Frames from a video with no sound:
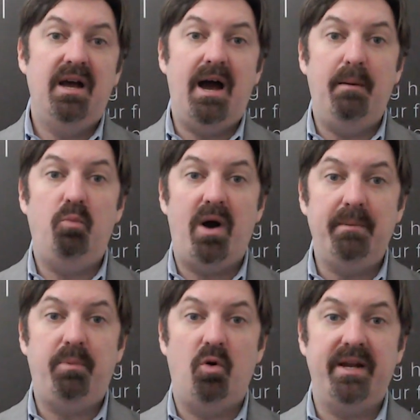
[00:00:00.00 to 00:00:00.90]
up
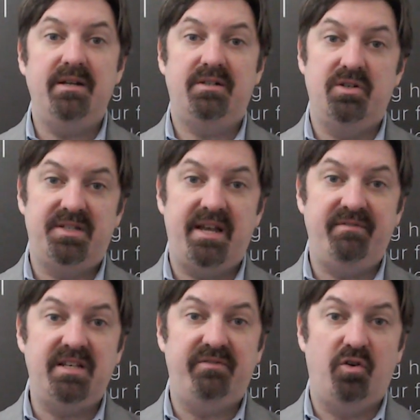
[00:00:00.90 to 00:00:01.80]
1 point to
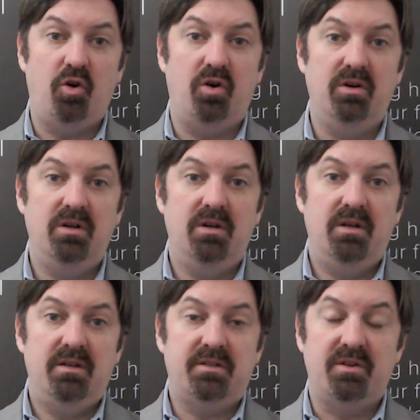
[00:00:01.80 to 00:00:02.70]
74,
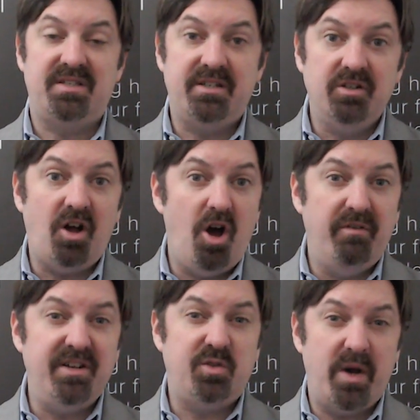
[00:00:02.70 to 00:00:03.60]
so it's still
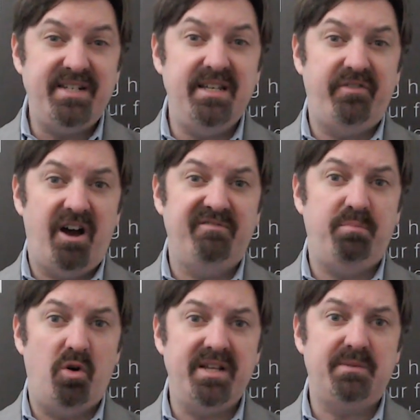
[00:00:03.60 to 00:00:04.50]
over 25
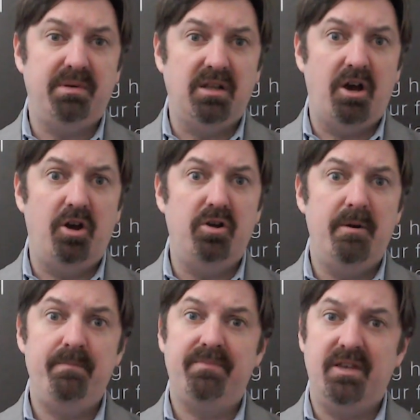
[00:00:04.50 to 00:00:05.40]
points below
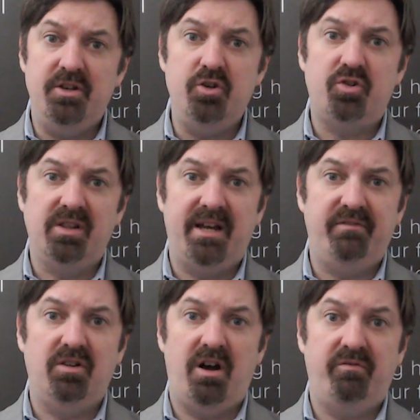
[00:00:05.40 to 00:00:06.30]
the neutral
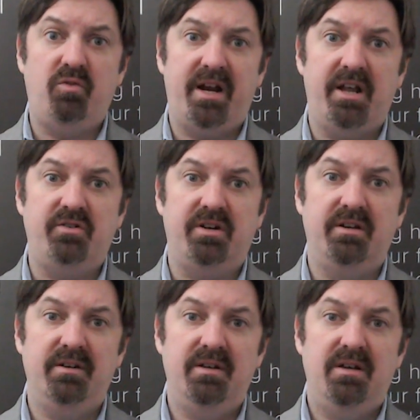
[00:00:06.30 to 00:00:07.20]
level of 100.
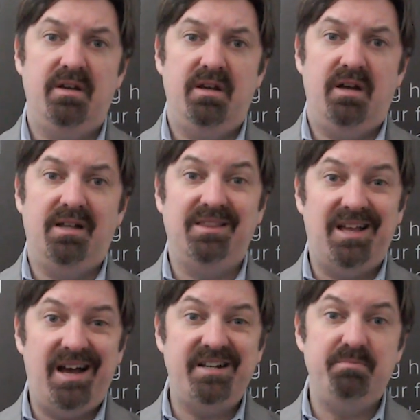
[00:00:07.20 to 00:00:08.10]
A
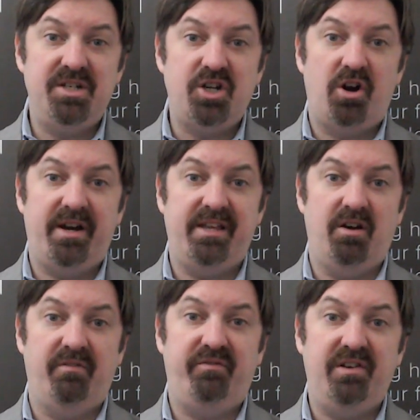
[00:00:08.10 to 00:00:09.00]
large majority
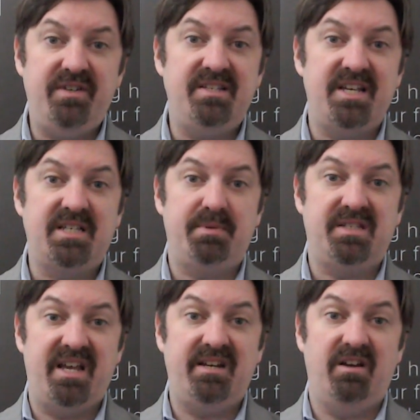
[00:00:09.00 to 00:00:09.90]
of
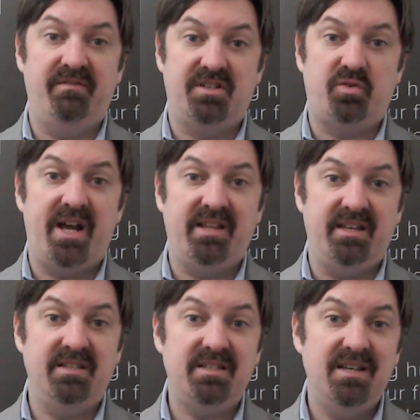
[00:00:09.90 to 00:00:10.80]
56% of
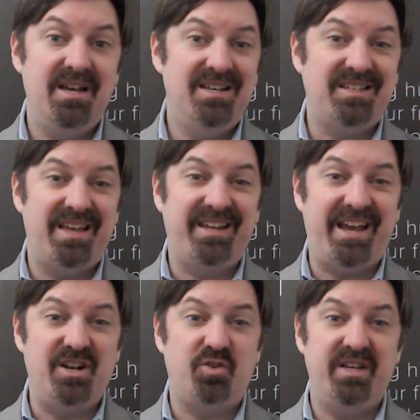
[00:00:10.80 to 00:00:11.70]
Australians say the
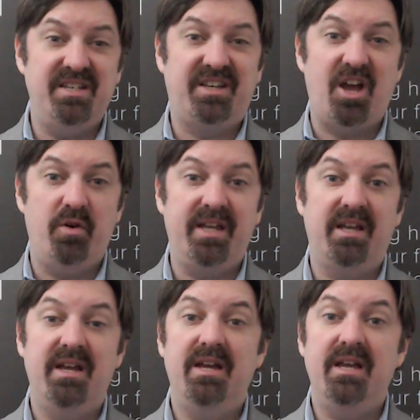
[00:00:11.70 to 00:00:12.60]
country is going
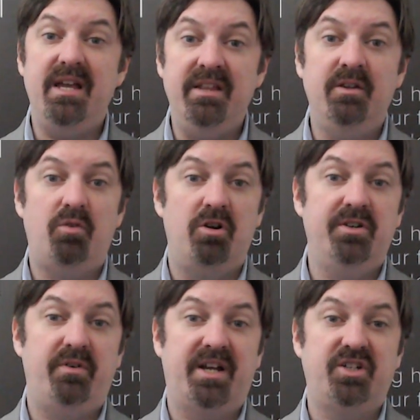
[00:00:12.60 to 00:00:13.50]
in the wrong
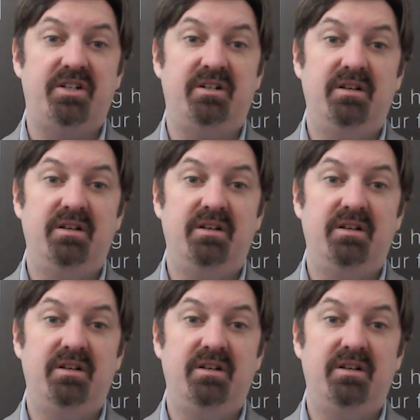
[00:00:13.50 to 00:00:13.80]
direction.